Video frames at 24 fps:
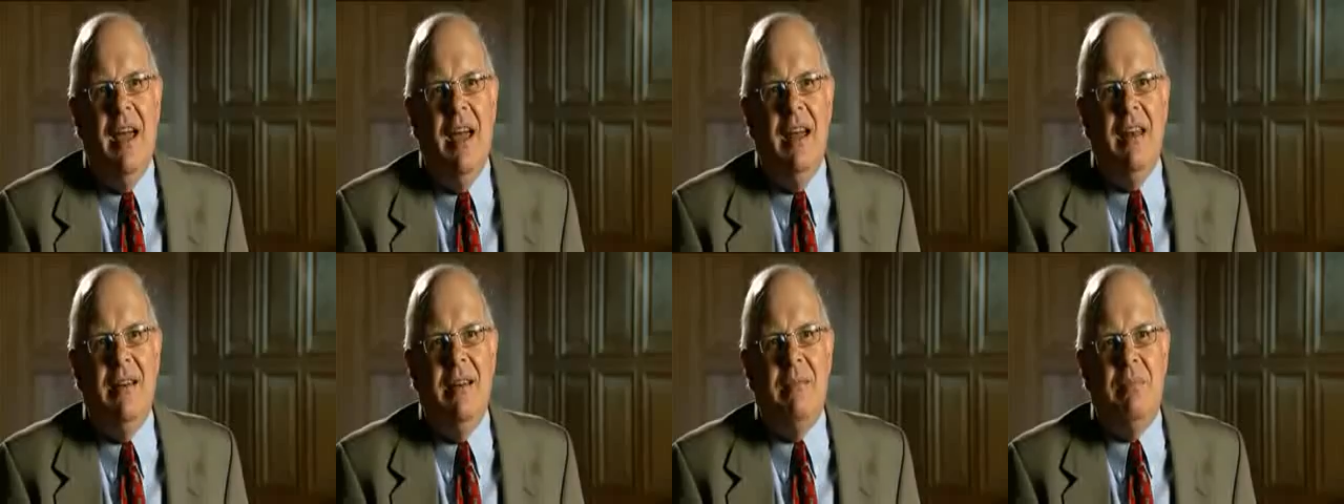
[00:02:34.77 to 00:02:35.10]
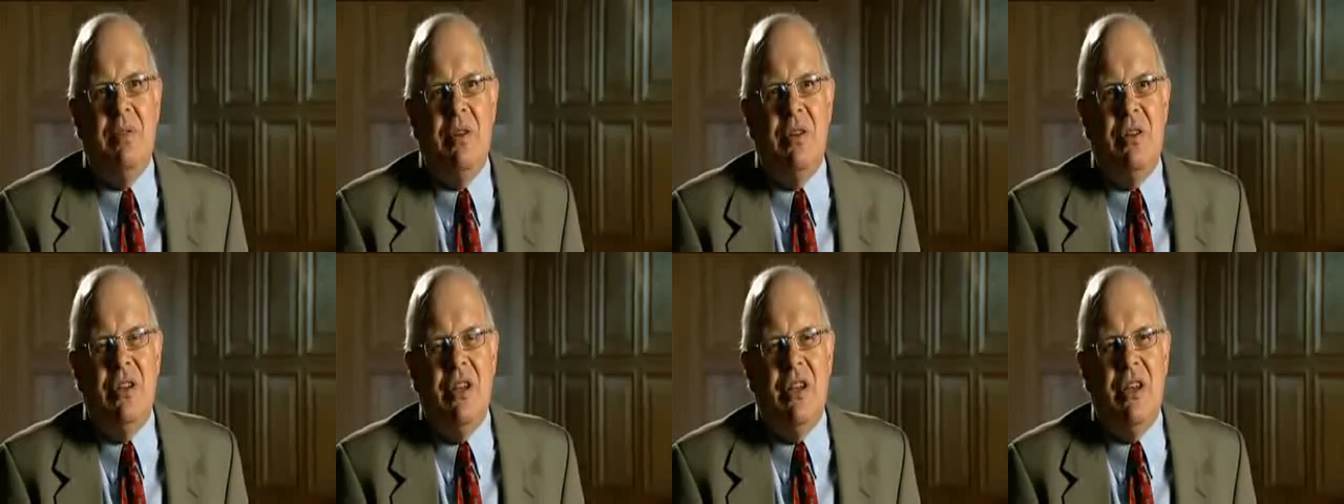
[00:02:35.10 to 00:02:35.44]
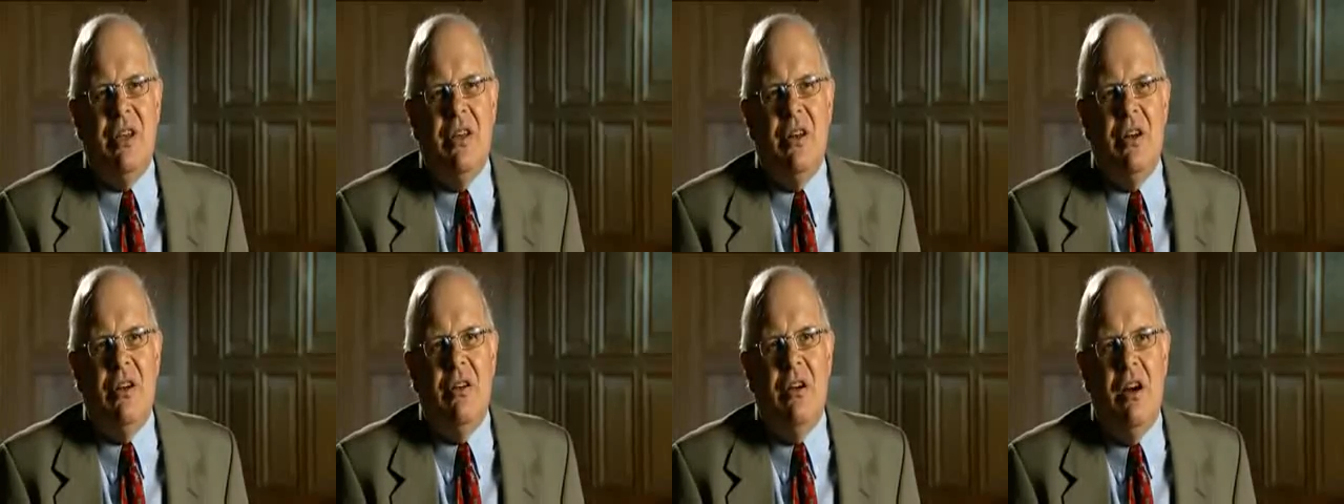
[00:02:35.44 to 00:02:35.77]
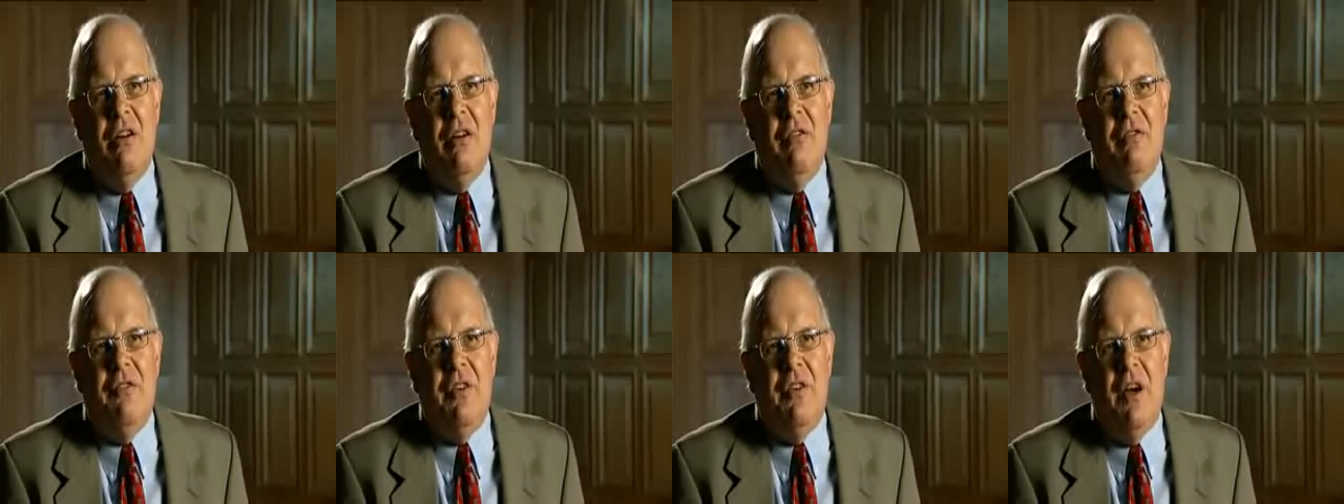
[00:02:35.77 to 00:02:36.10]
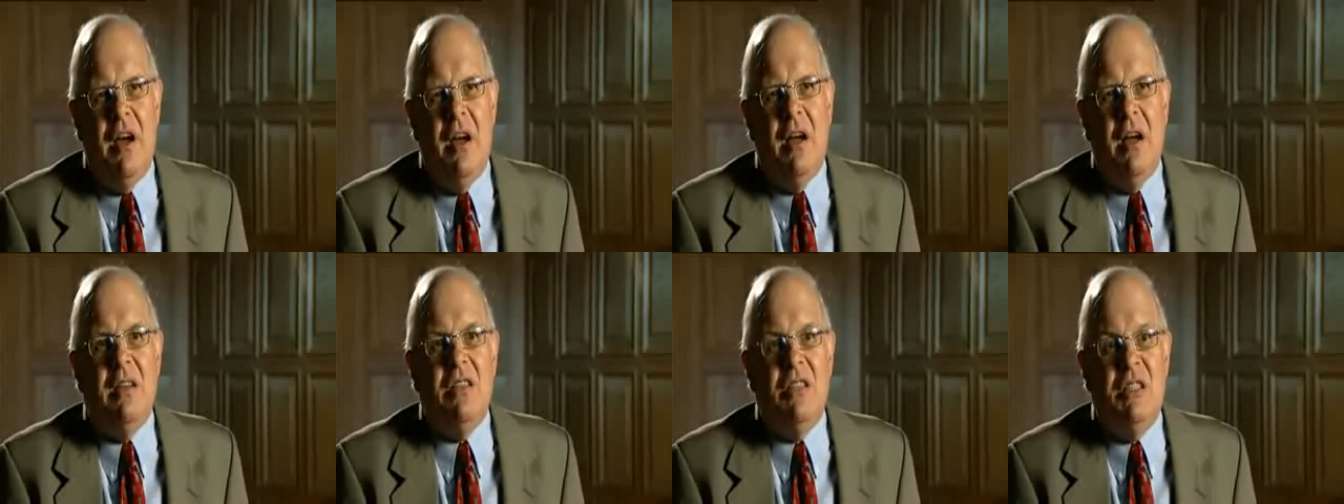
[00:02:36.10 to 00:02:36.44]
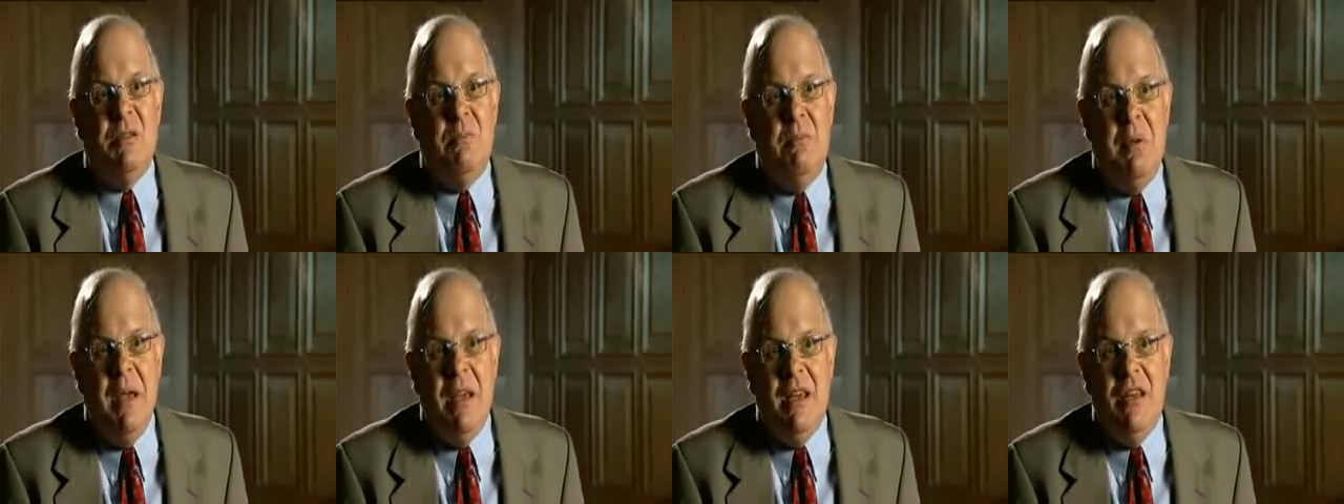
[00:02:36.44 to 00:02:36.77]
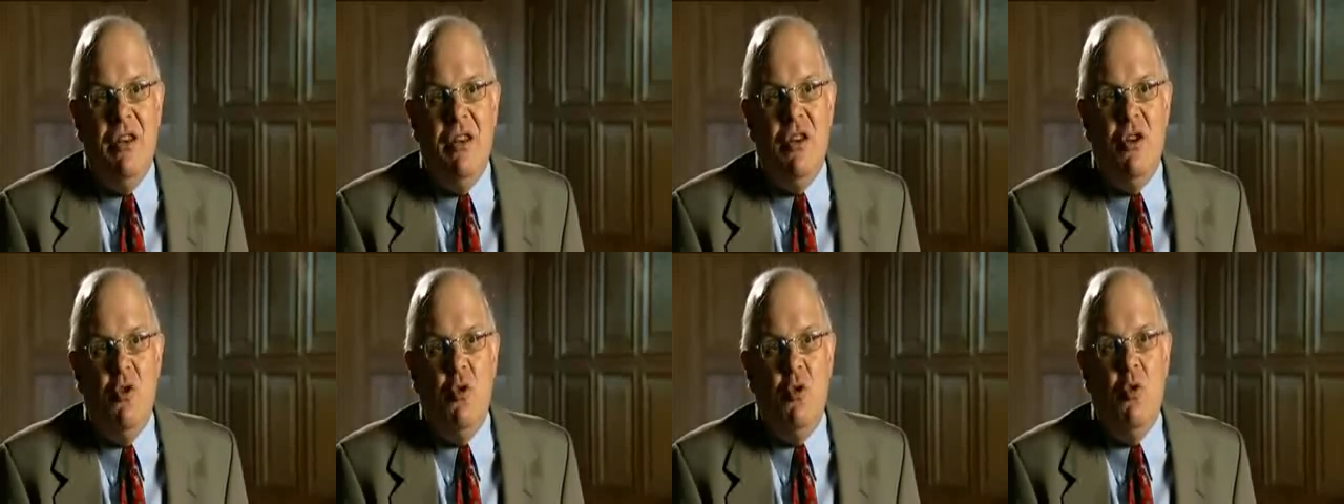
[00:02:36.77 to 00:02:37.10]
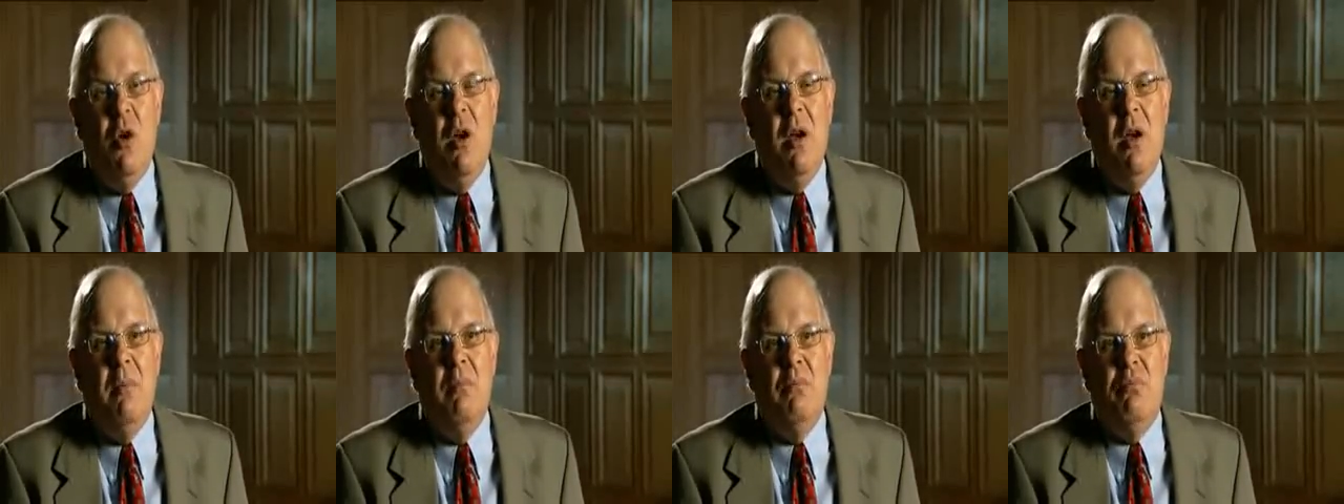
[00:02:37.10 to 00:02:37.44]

and in particular of Zbigniew